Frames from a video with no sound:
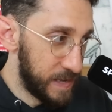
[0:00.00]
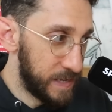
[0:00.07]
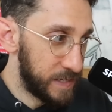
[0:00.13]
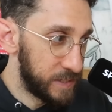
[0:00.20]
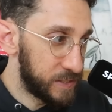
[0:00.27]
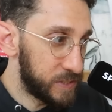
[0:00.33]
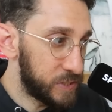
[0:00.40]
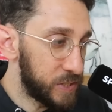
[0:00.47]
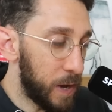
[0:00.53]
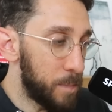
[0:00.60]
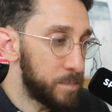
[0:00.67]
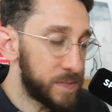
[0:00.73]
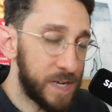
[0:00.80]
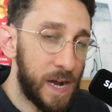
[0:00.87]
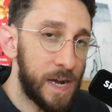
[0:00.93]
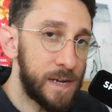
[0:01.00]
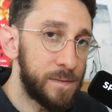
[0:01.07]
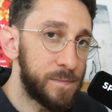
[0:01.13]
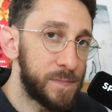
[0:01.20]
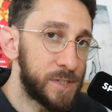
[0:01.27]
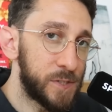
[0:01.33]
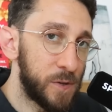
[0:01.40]

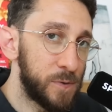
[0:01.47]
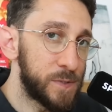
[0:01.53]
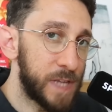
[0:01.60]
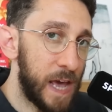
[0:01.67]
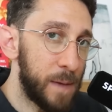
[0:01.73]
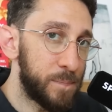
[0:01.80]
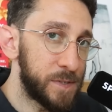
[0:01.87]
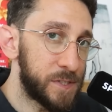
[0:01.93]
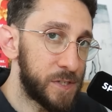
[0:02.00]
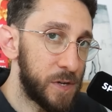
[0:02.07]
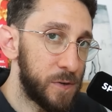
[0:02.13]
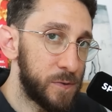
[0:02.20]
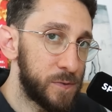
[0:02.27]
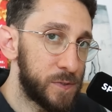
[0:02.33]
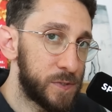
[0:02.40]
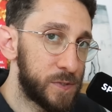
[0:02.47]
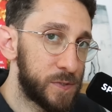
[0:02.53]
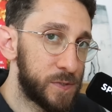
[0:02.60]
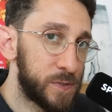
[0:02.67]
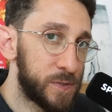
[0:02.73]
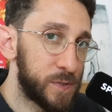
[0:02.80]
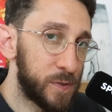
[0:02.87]
Sometimes those
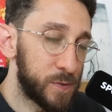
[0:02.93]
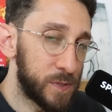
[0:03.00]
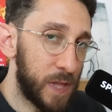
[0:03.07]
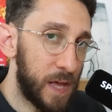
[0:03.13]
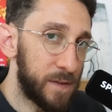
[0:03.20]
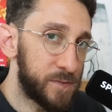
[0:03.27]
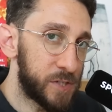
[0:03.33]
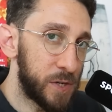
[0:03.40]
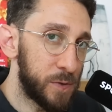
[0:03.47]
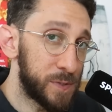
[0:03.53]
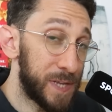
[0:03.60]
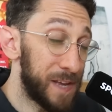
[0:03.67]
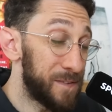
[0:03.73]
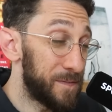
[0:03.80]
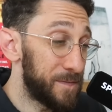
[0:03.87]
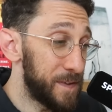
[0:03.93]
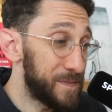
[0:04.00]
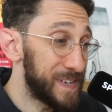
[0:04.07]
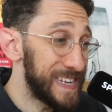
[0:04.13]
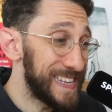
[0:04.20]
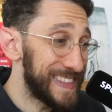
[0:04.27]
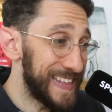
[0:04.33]
episodes, those live shows, had
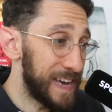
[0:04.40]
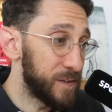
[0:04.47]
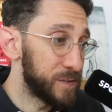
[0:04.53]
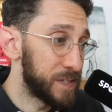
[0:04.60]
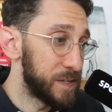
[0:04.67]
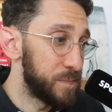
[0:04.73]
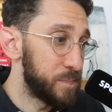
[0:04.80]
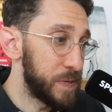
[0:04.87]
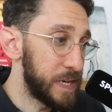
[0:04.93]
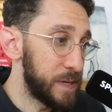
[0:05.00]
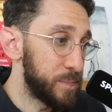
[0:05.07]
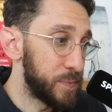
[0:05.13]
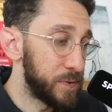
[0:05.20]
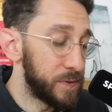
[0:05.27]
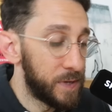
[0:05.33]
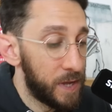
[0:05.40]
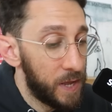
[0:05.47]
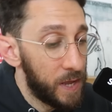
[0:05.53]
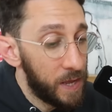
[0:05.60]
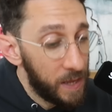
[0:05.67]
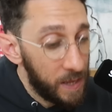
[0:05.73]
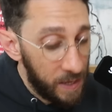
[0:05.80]
50,000 people.
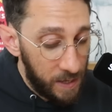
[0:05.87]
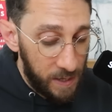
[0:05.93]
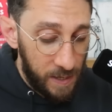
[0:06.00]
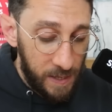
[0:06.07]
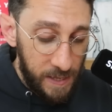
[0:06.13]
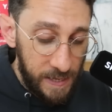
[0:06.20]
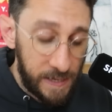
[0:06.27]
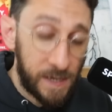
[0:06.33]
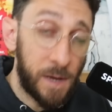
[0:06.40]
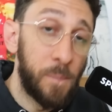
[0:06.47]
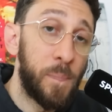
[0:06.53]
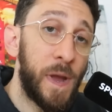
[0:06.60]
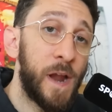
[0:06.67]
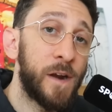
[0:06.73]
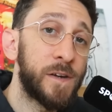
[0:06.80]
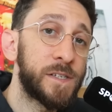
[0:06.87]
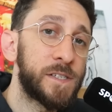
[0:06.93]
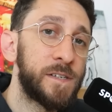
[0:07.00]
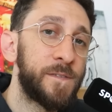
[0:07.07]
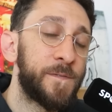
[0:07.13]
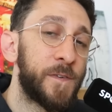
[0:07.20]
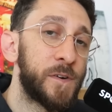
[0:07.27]
In
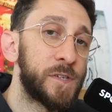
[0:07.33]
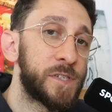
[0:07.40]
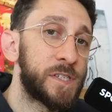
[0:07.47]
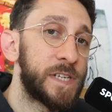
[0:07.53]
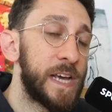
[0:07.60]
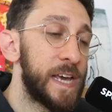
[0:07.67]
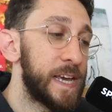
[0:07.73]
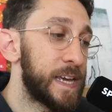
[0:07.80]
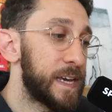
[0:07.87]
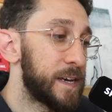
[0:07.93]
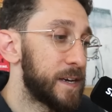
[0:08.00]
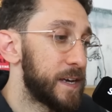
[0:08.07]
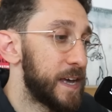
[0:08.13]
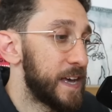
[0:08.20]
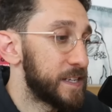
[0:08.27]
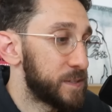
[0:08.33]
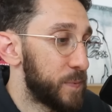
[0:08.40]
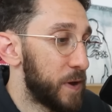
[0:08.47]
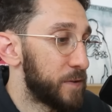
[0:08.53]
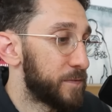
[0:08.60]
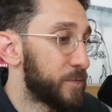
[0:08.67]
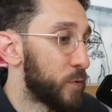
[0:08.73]
comparison, First Take has
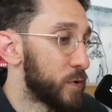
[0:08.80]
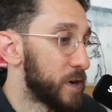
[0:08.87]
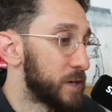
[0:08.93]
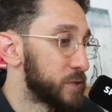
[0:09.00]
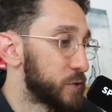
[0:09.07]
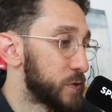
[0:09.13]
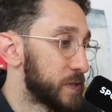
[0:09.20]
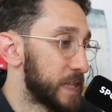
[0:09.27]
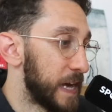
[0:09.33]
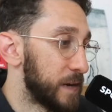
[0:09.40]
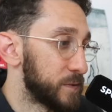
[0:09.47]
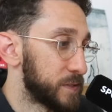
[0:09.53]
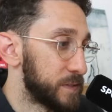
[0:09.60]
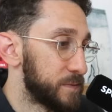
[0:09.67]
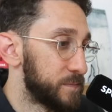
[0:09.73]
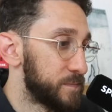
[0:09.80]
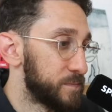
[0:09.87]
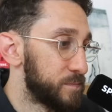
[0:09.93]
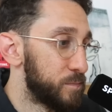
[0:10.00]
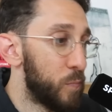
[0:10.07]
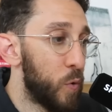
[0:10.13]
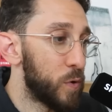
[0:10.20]
about 400,000,
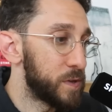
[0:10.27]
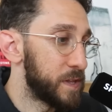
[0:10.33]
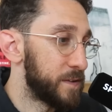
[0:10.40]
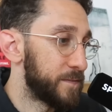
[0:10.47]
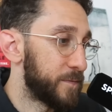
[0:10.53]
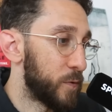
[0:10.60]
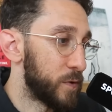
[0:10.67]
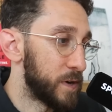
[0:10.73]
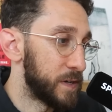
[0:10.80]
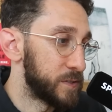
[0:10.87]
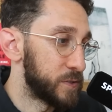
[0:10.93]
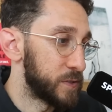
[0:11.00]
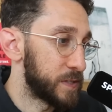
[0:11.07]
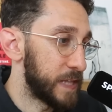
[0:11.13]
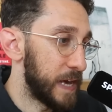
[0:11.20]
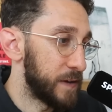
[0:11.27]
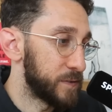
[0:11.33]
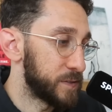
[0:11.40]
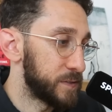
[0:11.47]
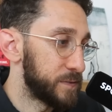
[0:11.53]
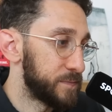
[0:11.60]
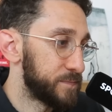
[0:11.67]
more than
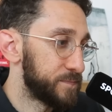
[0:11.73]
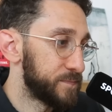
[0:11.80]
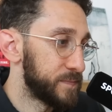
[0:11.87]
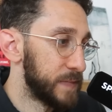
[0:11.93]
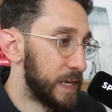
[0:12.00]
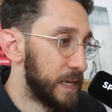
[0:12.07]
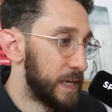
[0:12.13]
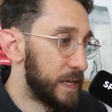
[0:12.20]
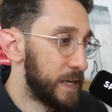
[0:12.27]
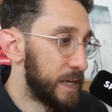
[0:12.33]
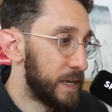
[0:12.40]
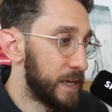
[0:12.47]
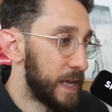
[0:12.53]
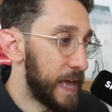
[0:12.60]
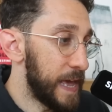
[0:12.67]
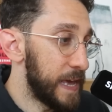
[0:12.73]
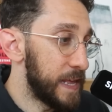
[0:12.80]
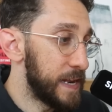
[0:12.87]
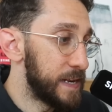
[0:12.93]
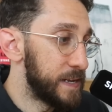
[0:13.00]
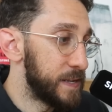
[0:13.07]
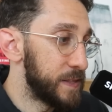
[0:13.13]
400,000.
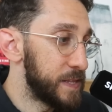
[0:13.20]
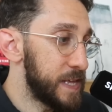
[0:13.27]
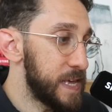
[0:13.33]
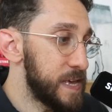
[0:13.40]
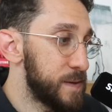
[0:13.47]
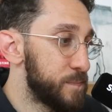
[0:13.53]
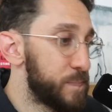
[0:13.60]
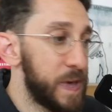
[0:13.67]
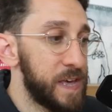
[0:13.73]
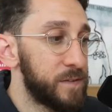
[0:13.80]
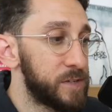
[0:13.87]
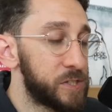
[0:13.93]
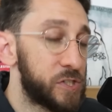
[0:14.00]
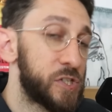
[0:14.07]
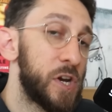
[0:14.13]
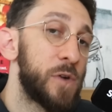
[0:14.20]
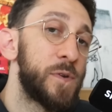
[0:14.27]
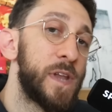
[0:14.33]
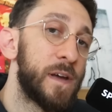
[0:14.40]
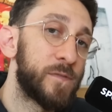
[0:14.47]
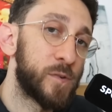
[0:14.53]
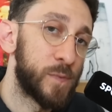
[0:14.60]
And the Bayless show
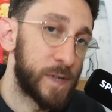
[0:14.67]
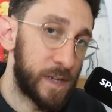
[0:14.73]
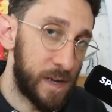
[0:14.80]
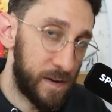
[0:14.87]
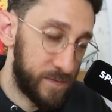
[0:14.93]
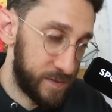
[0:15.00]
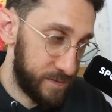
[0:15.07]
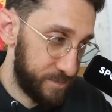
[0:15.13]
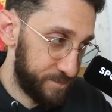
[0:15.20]
never recovered.